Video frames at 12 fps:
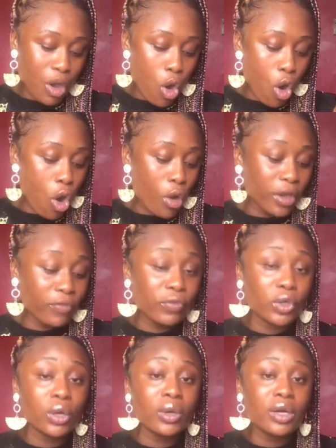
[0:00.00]
Or a
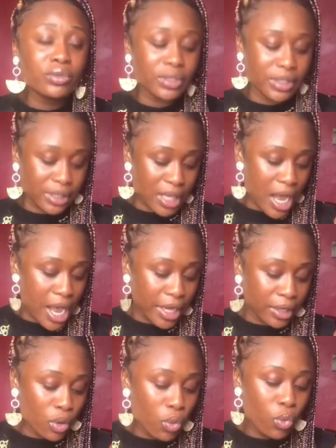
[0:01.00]
floral
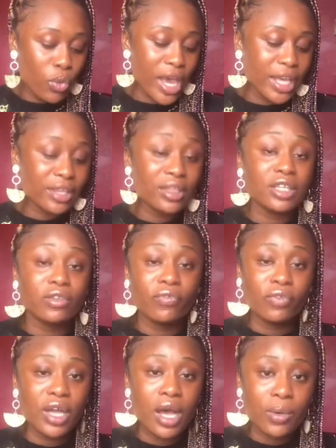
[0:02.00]
design where either the
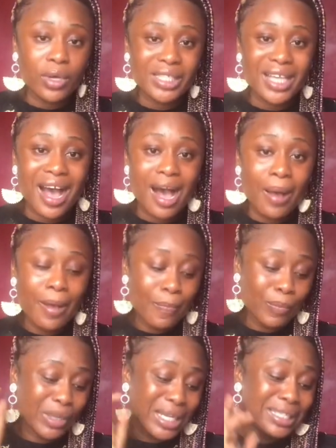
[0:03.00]
flowers are
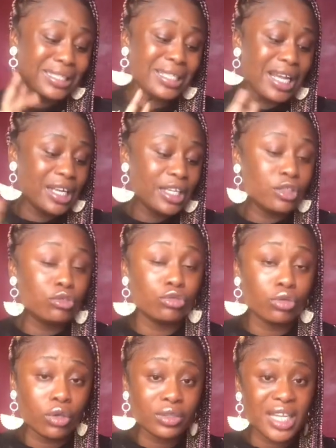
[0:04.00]
clearly
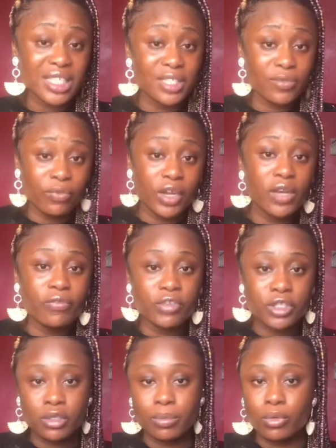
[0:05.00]
drawn, that is very
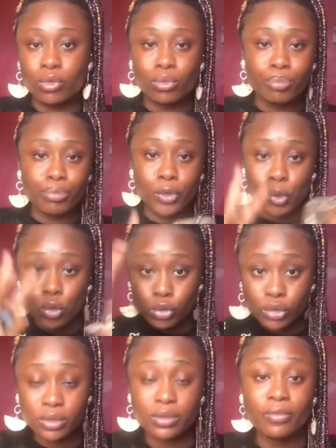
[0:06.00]
visible,
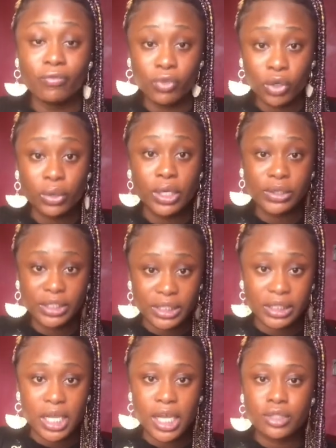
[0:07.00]
bold floral
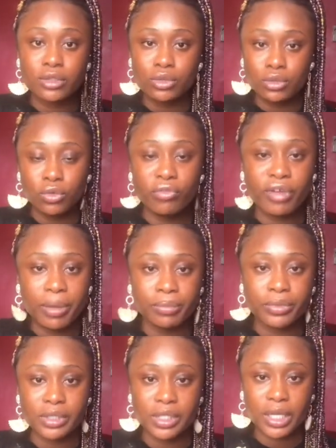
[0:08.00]
designs,
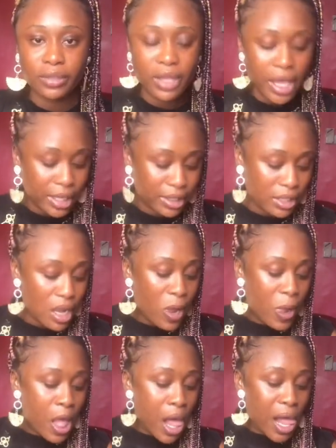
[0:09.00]
fabrics like that,
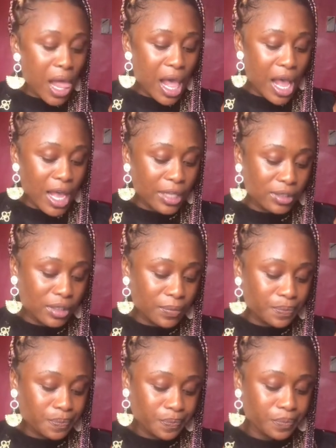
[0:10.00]
and
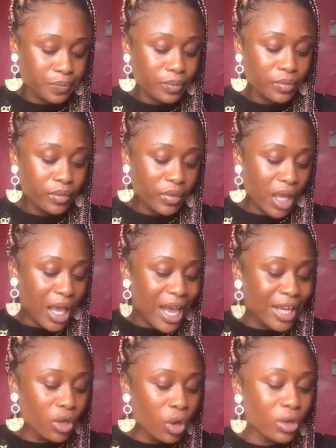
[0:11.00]

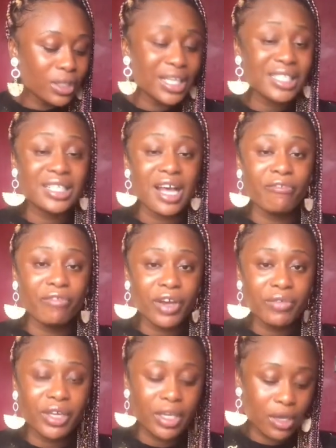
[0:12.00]
others that are
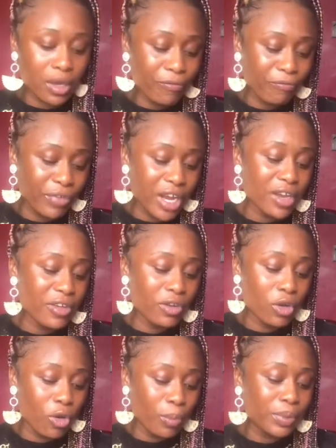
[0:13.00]
very
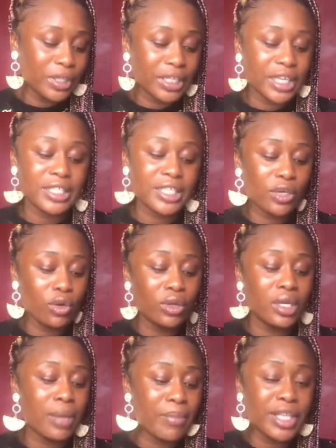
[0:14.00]
complicated
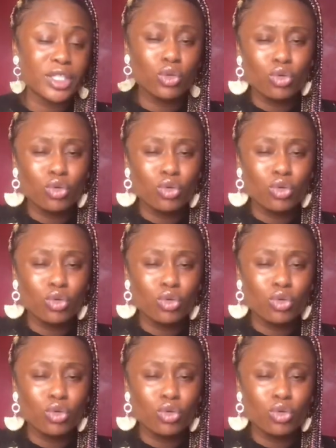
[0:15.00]
ornaments